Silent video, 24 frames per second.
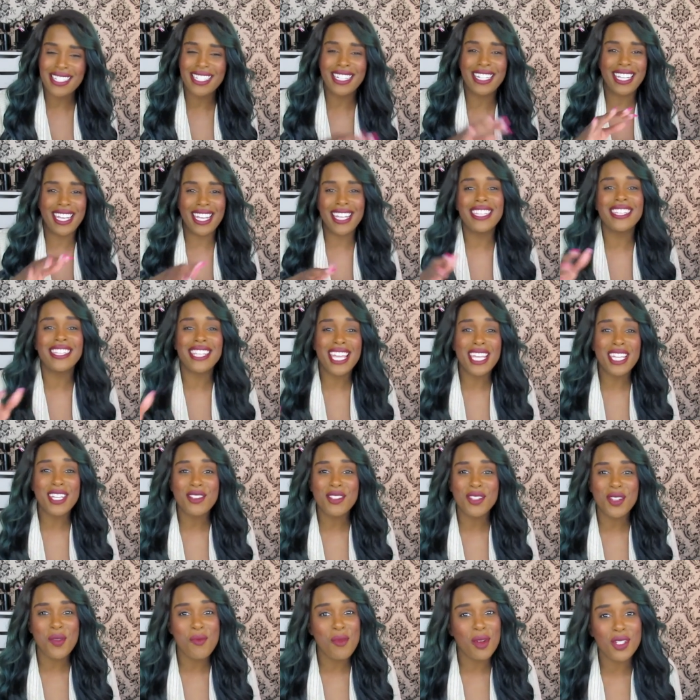And again, thank
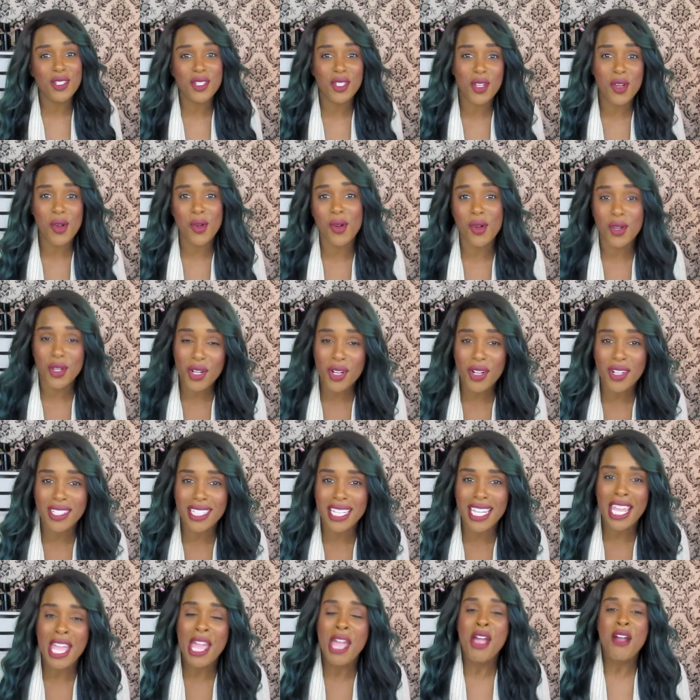you so much to Coco
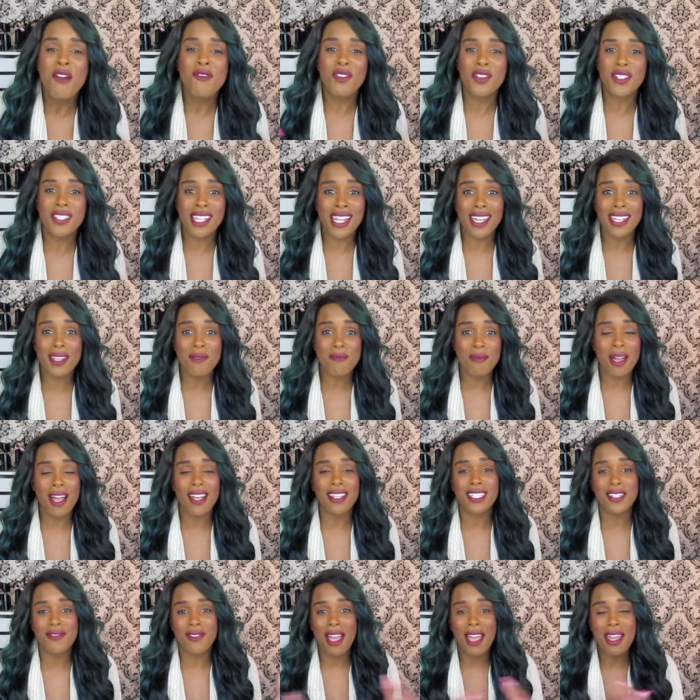Curly for sending the
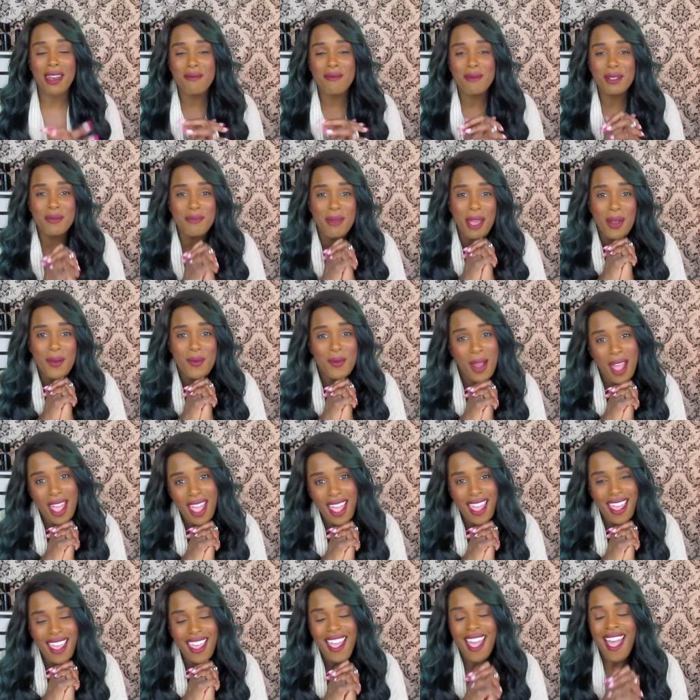box of items my
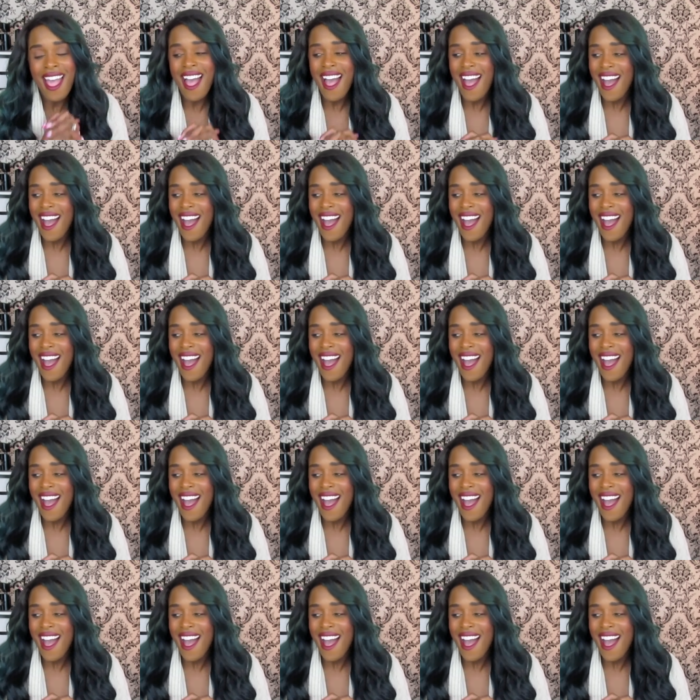way.